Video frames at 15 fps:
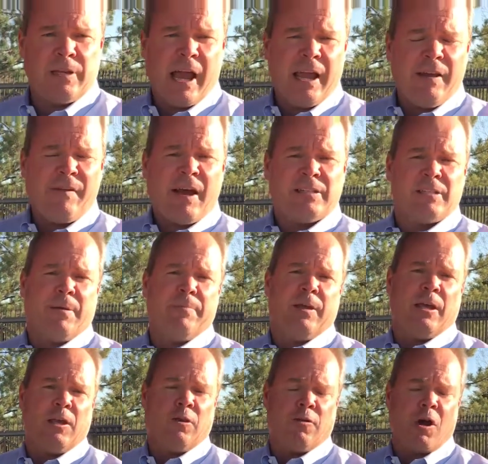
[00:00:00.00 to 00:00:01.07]
Now you've got
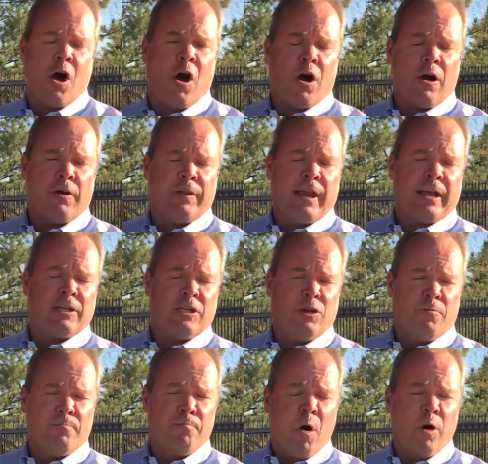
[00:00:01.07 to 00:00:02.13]
something in your car that actually
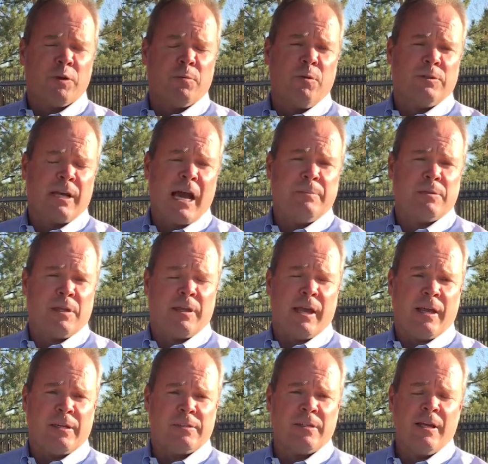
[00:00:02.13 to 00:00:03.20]
do multiple types of
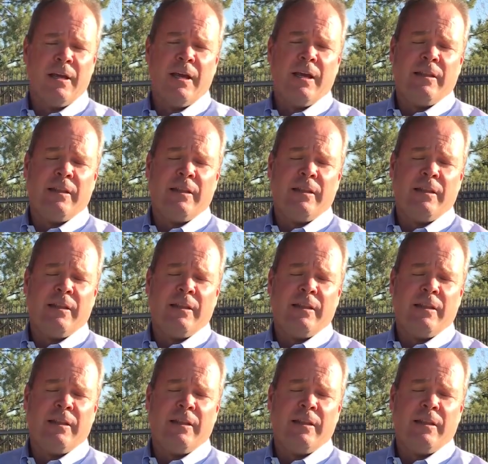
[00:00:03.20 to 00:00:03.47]
things.